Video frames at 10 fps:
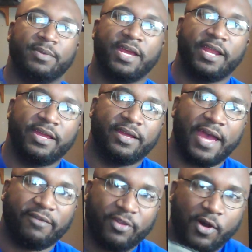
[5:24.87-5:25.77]
up getting,
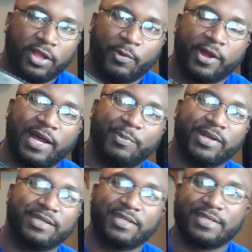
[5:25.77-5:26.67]
after all the work I
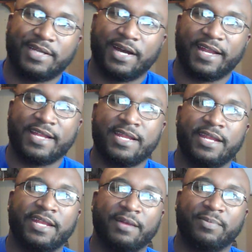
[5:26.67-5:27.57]
put into this gun, I
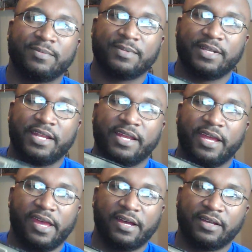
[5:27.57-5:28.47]
did end up getting
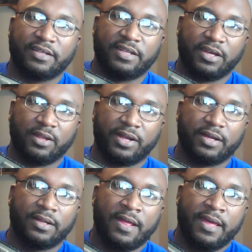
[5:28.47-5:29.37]
a good deal on
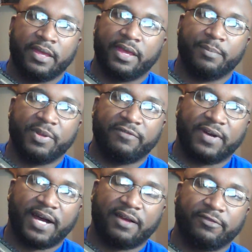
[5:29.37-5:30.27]
a
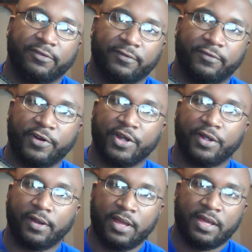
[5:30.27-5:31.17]
MP5 for
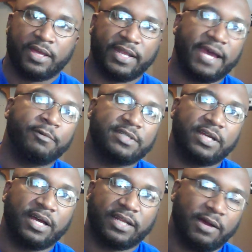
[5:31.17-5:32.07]
her. And that was the
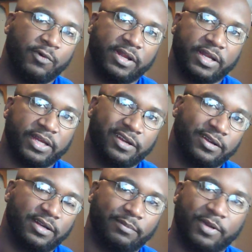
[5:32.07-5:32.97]
gun that I wanted to get
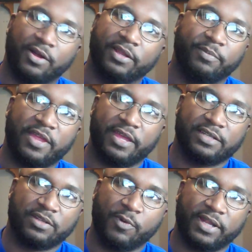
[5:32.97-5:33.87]
her. The only thing
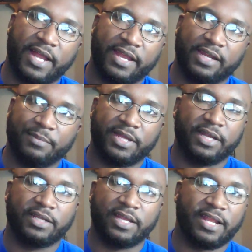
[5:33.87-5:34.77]
is the one that I ended up
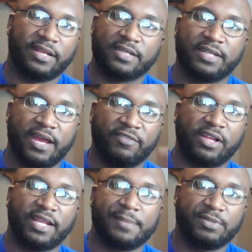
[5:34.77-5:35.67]
getting doesn't have the
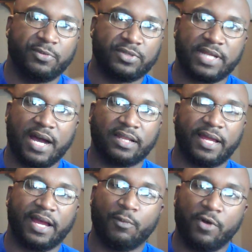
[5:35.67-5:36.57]
collapsible stock
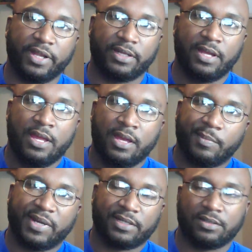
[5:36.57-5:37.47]
like I wanted.
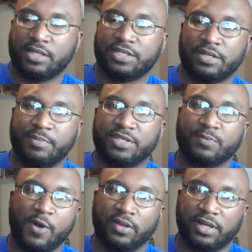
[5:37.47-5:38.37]
But it should be
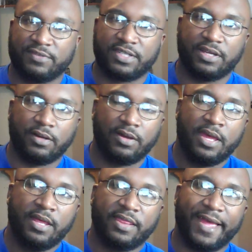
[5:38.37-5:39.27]
small enough still.
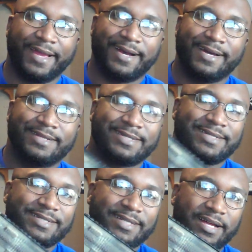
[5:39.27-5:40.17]
That gun
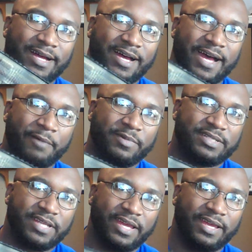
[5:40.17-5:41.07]
is, I would
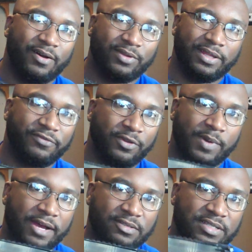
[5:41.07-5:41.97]
say, only a
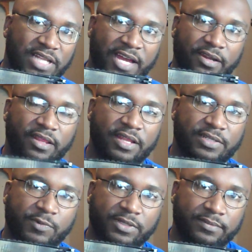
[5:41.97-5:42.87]
few ounces lighter than
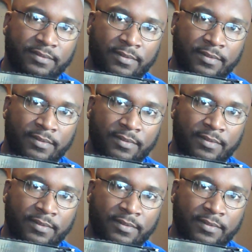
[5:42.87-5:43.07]
this one.